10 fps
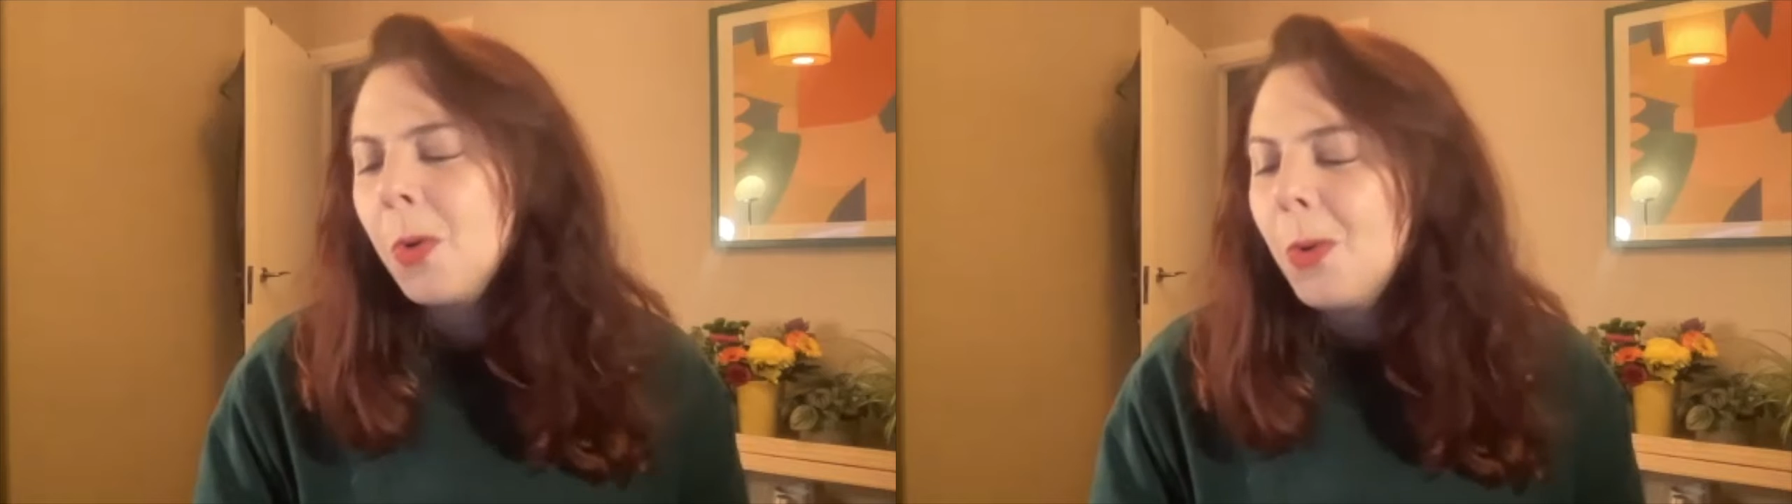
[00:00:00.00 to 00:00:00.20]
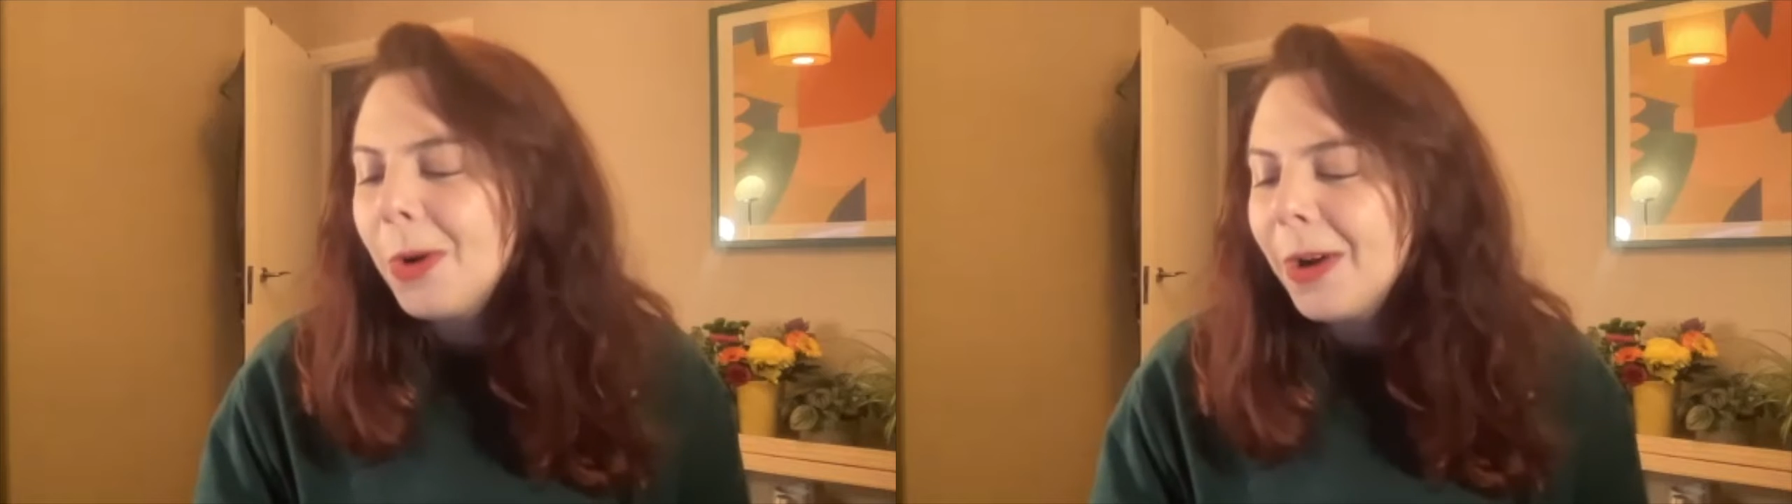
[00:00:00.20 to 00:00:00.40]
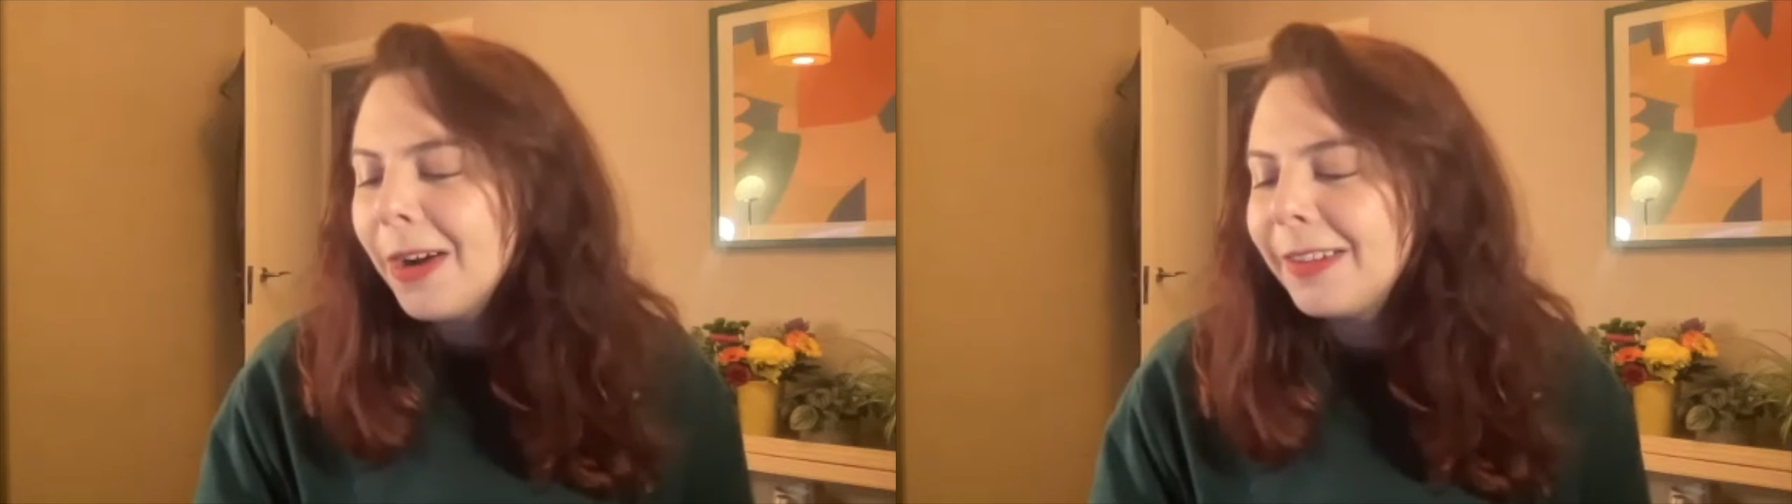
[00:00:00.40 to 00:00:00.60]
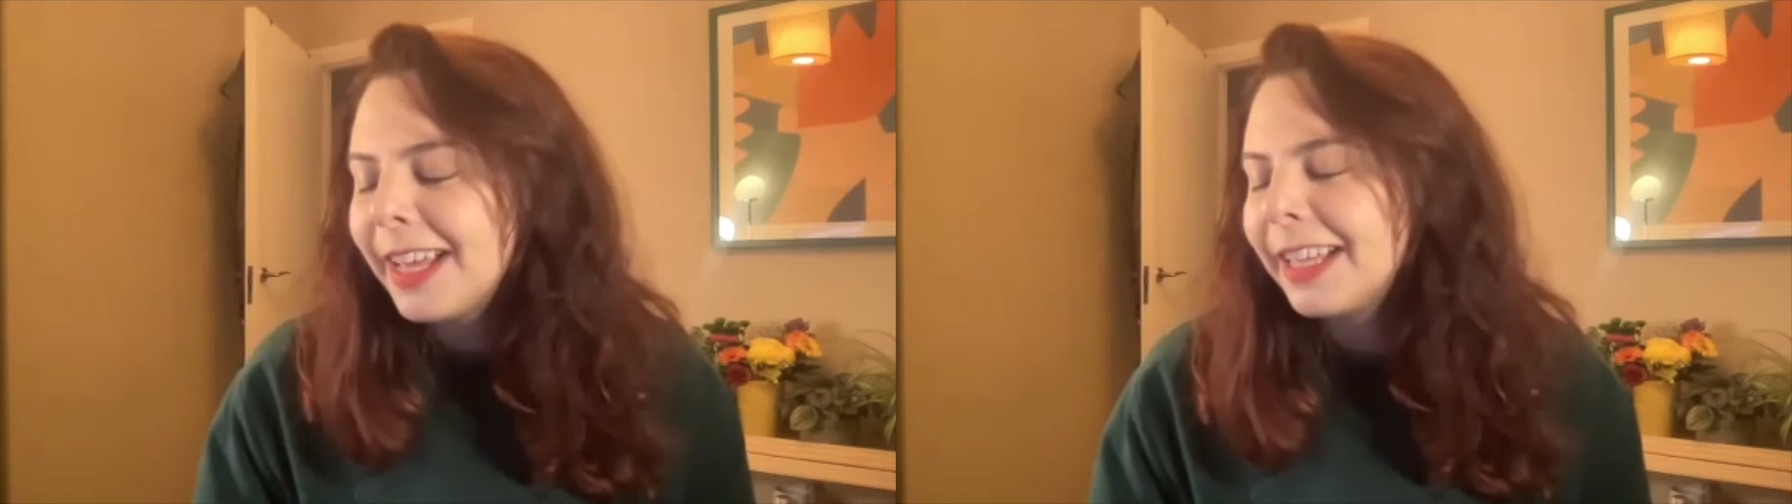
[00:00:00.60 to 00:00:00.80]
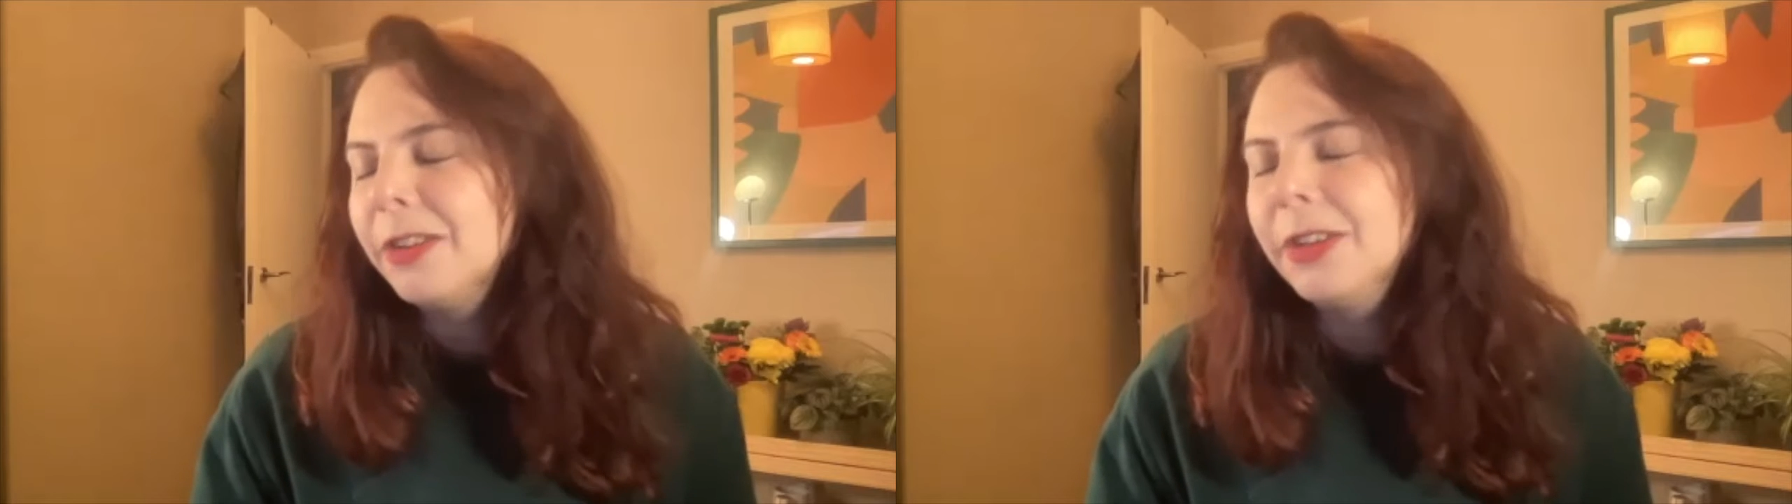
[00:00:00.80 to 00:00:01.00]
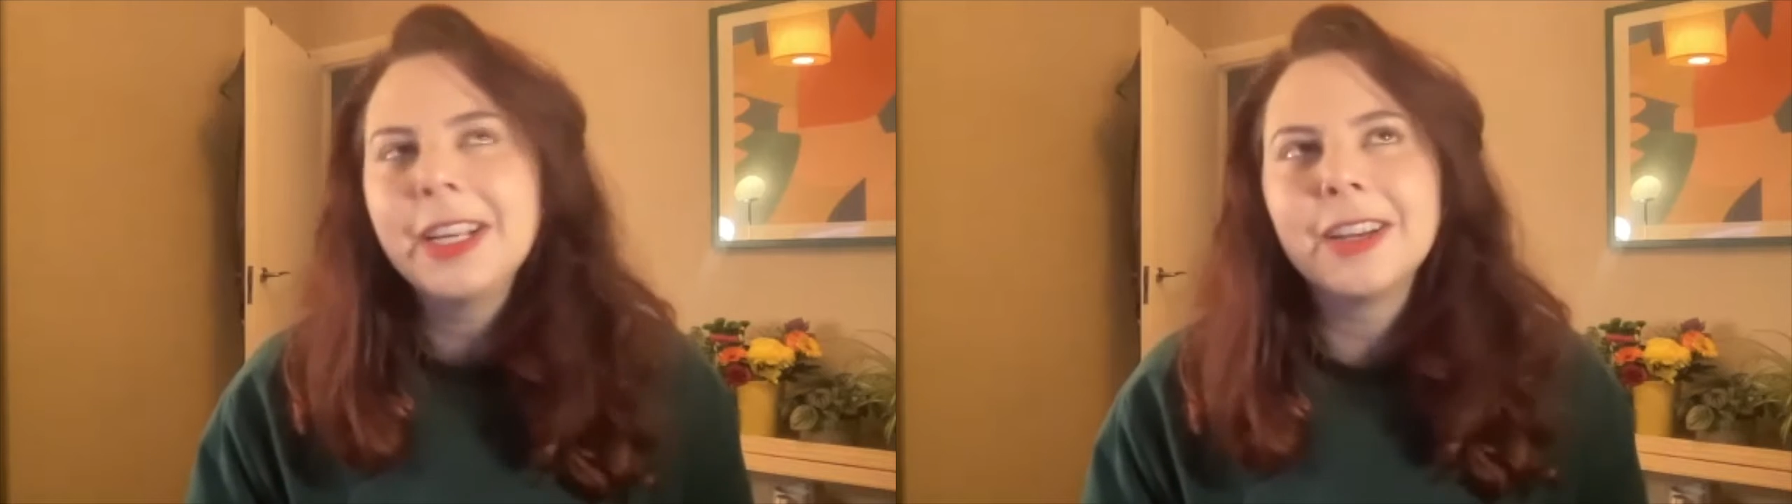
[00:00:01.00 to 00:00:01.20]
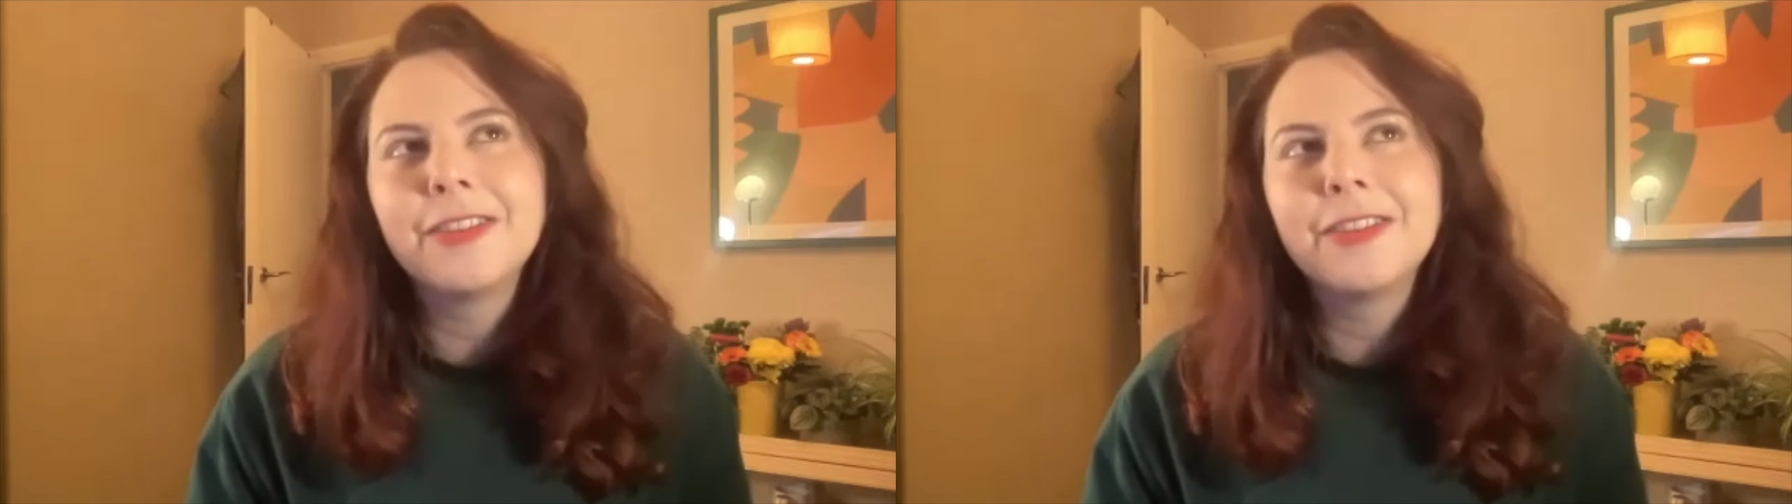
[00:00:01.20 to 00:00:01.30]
Or like looking at